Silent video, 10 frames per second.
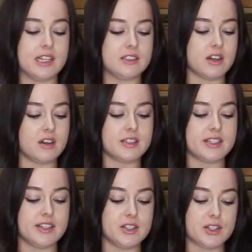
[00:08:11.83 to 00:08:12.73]
and
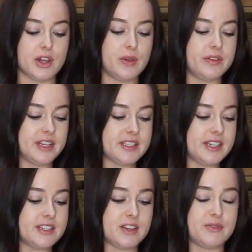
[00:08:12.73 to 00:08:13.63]
dancing, so this
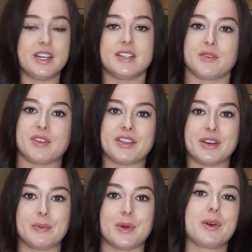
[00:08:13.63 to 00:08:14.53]
is definitely something
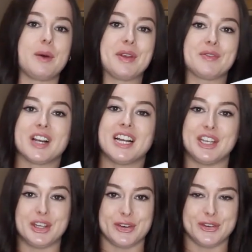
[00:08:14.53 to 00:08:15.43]
that will come in
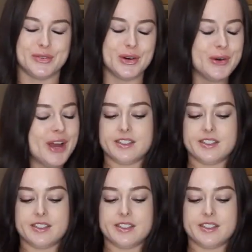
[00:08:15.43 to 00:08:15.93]
really useful.